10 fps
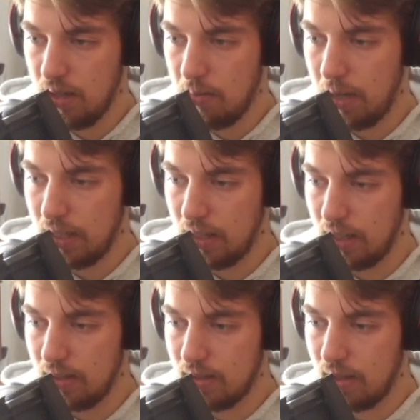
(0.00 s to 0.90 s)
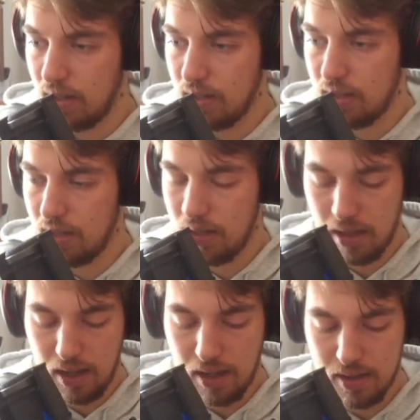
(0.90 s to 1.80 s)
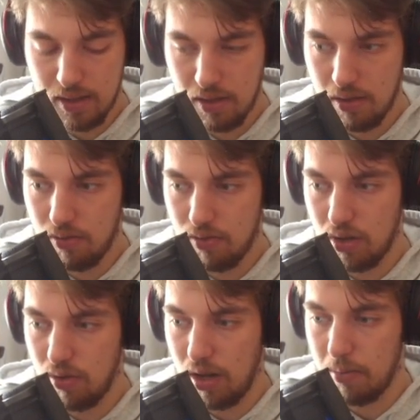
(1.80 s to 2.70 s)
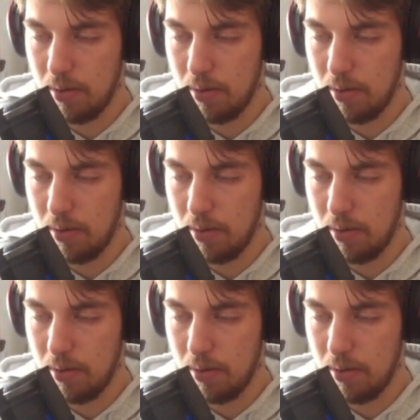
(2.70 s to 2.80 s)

Padding-Inline-Start is 3 rem.